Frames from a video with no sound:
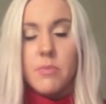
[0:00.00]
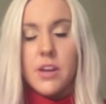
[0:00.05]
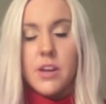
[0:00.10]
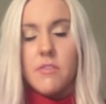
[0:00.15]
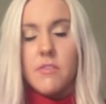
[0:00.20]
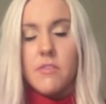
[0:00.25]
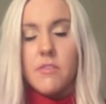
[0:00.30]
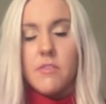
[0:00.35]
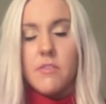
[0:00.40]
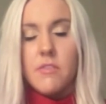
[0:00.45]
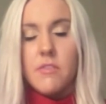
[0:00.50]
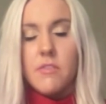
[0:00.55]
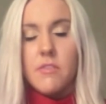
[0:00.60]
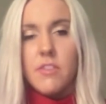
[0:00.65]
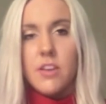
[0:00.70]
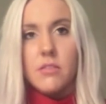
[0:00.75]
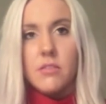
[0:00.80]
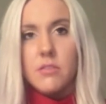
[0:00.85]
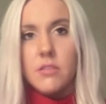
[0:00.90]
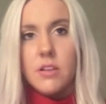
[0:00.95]
a bit
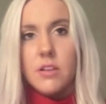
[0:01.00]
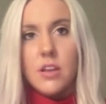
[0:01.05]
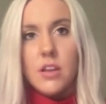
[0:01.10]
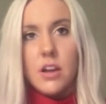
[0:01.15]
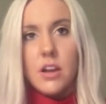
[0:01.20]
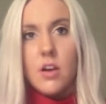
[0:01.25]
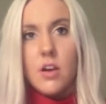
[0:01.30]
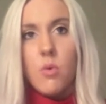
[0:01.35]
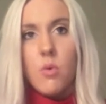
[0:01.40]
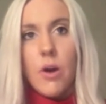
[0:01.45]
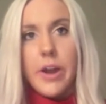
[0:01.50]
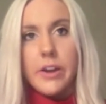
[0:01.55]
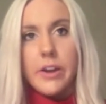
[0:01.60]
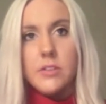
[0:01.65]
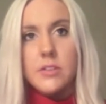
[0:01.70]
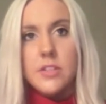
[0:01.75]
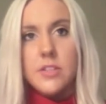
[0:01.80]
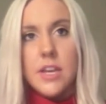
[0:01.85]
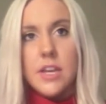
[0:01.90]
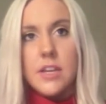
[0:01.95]
of an
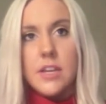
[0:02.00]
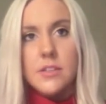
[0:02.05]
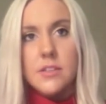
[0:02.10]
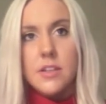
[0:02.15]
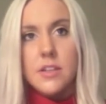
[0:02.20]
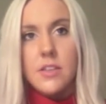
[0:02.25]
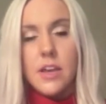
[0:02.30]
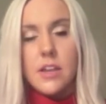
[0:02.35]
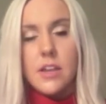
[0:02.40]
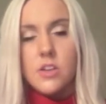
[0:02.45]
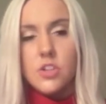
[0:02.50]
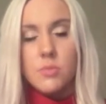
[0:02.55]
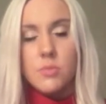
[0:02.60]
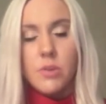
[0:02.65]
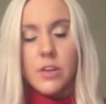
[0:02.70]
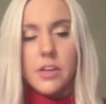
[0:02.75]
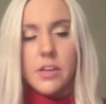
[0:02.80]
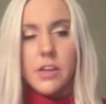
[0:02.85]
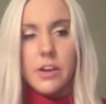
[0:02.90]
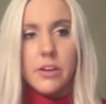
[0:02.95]
acquired taste, and that he should
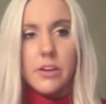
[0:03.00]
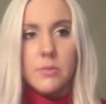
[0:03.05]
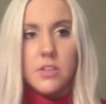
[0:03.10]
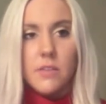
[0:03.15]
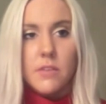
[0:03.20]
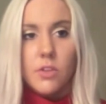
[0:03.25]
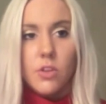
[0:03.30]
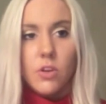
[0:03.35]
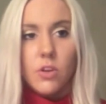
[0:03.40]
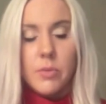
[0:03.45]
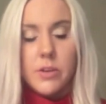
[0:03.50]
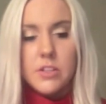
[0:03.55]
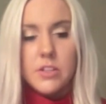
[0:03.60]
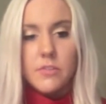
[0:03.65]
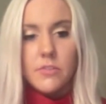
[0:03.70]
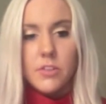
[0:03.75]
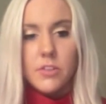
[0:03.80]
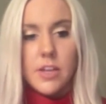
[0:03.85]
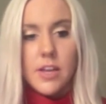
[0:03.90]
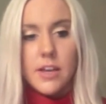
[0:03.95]
probably carry himself a little bit
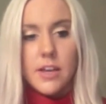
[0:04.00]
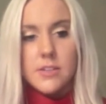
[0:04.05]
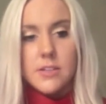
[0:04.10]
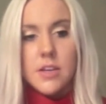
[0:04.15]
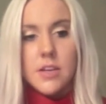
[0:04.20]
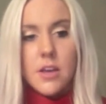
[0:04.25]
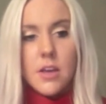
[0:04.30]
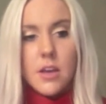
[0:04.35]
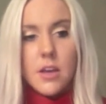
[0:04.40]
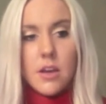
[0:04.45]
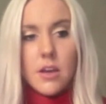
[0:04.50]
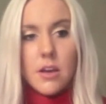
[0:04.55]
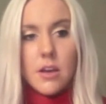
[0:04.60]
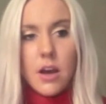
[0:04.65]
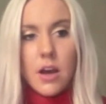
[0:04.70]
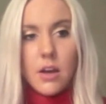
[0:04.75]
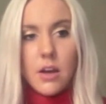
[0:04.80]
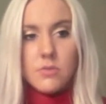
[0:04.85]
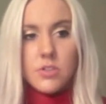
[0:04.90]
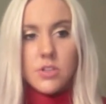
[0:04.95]
differently as
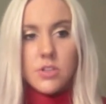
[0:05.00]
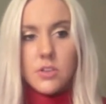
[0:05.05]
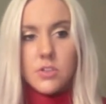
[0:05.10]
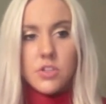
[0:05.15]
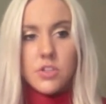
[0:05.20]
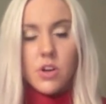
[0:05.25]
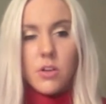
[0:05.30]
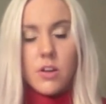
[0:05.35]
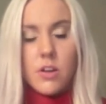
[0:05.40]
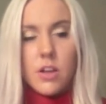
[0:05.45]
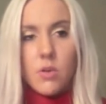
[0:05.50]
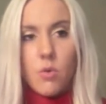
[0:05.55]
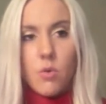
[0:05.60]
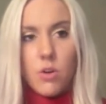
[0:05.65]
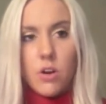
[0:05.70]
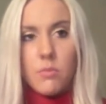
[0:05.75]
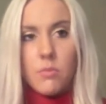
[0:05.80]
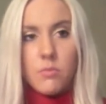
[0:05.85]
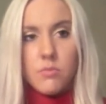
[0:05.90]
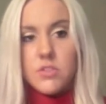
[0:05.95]
a starting
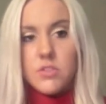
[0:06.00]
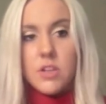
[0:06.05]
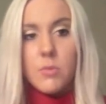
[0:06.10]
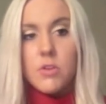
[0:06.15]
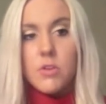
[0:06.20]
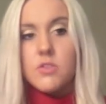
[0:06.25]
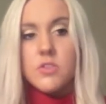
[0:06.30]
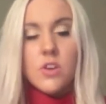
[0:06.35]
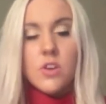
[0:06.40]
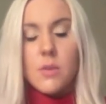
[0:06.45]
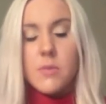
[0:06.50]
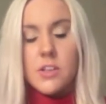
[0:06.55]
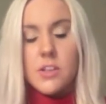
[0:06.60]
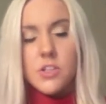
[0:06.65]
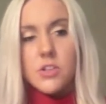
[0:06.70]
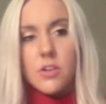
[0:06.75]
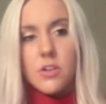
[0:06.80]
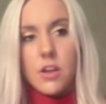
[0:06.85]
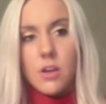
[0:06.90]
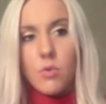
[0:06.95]
someone who's going to be a
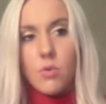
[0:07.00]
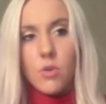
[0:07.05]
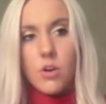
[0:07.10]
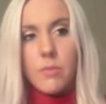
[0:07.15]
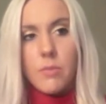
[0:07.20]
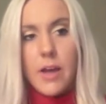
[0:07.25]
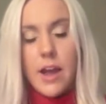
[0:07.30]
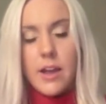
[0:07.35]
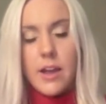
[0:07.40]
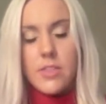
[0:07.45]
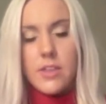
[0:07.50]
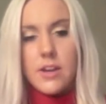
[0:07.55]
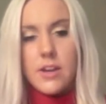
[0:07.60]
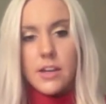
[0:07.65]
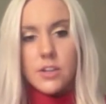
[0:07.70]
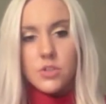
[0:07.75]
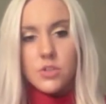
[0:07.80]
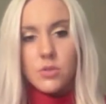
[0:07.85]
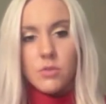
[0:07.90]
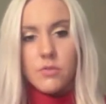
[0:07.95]
starting quarterback in the
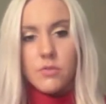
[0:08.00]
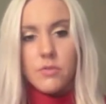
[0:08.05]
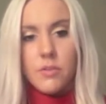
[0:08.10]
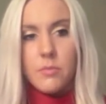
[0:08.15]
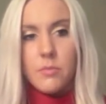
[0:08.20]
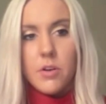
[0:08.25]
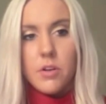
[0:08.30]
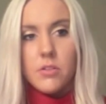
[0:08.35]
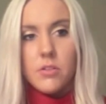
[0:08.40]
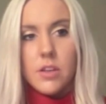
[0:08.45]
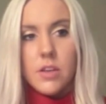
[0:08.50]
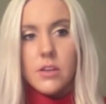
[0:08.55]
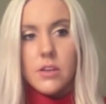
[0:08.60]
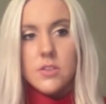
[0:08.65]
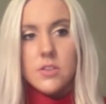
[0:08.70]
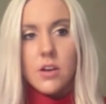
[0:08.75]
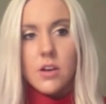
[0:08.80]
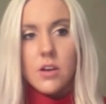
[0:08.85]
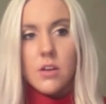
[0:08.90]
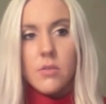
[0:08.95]
National Football
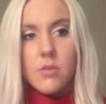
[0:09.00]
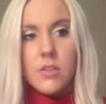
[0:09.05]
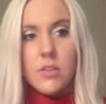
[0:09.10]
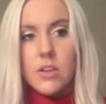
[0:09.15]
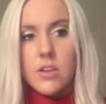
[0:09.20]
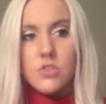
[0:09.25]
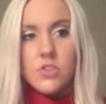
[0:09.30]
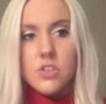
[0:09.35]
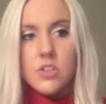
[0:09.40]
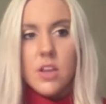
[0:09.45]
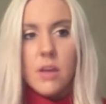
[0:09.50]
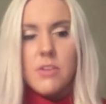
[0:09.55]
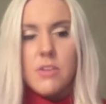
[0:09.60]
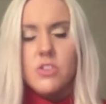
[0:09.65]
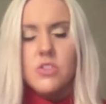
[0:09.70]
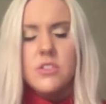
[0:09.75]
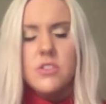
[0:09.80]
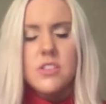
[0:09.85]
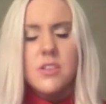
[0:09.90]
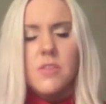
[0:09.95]
League. So, and I
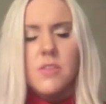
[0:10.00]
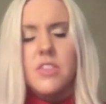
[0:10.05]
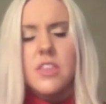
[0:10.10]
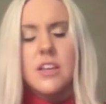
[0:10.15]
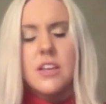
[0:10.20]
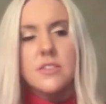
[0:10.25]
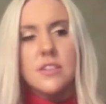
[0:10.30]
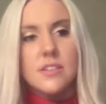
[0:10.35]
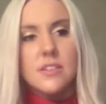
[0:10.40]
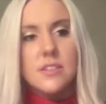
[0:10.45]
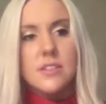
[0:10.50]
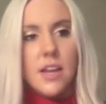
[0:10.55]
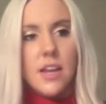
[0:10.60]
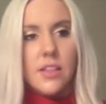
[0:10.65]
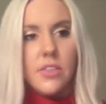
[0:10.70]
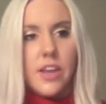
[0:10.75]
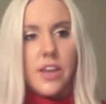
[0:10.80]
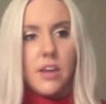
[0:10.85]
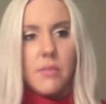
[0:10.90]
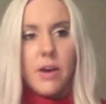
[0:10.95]
mean, just some of the things he
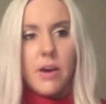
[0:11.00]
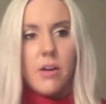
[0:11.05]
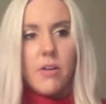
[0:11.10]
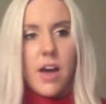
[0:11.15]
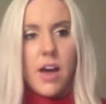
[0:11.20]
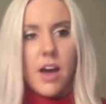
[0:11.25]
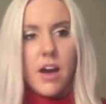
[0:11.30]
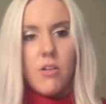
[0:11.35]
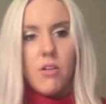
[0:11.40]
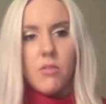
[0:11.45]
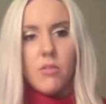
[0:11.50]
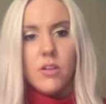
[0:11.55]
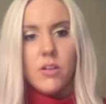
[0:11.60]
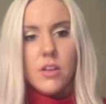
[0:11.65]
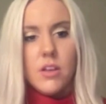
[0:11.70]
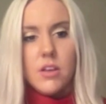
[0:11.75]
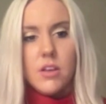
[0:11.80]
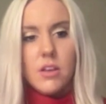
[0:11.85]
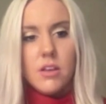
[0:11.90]
said, like about how